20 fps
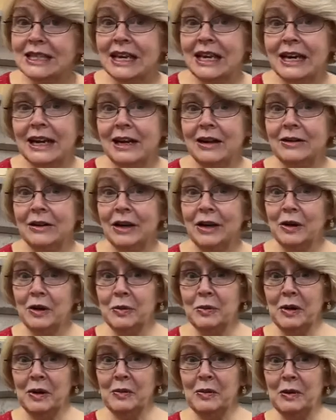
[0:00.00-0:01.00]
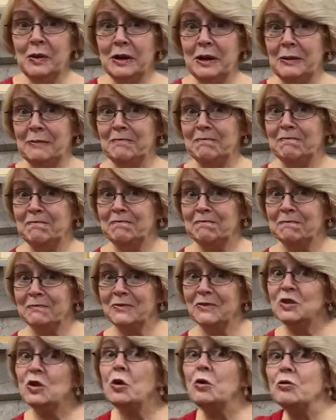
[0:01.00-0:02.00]
to get out our bubble gum.
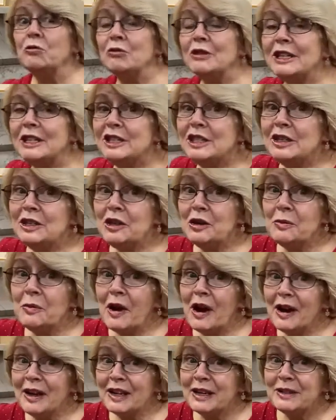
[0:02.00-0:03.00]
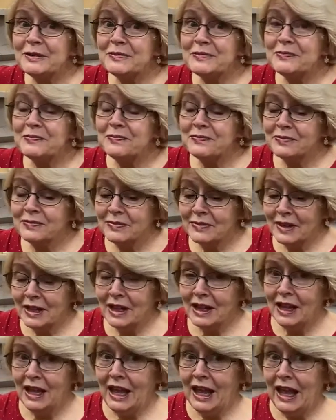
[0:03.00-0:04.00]
So reach in your pocket
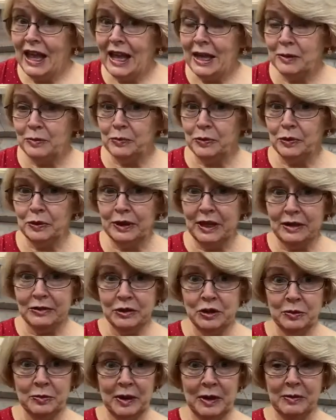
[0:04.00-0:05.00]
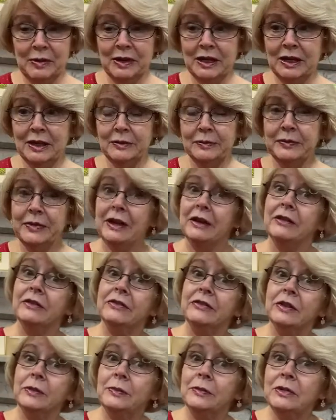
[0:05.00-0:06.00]
and pull out your bubble gum. Now,
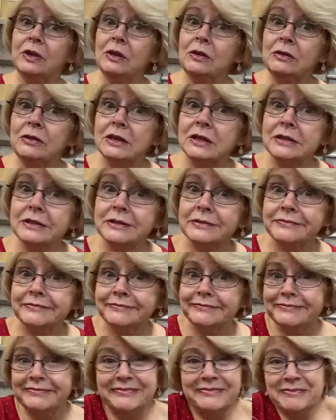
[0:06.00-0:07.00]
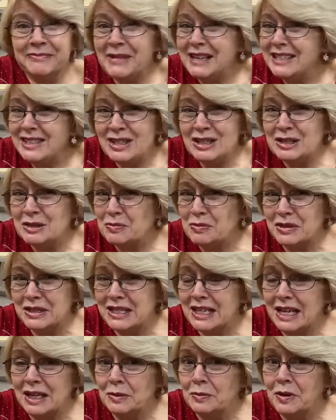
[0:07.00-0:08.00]
if you notice, mine's just
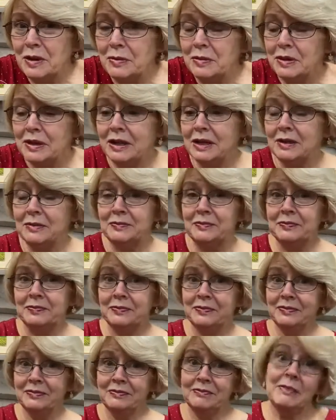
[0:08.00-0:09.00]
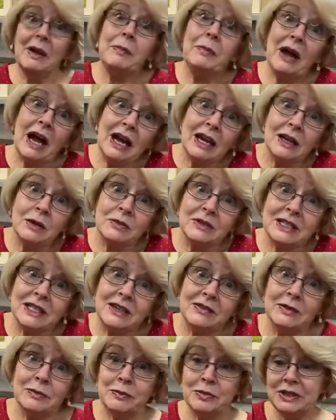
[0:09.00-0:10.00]
pretend bubble gum. My pocket was
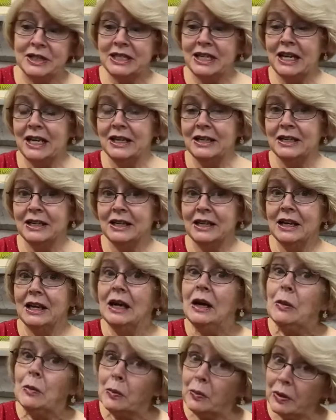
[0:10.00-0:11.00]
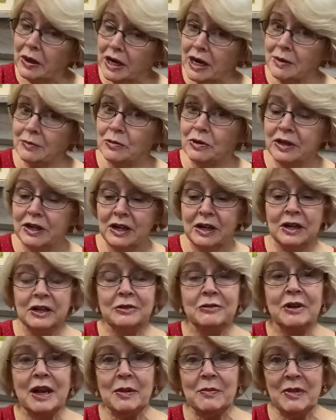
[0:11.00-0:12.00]
even pretend. But I'm going to
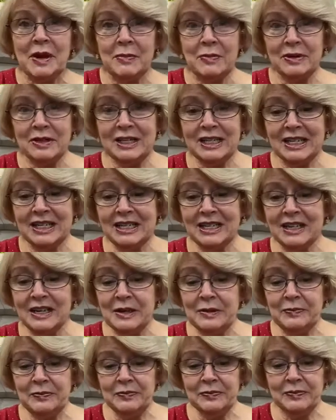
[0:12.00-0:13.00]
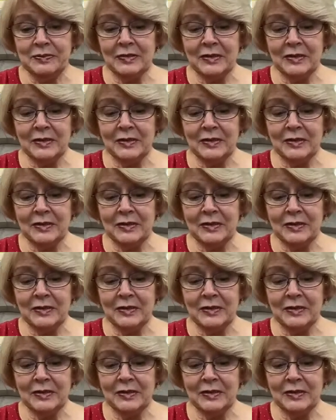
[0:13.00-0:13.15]
unwrap my pretend gum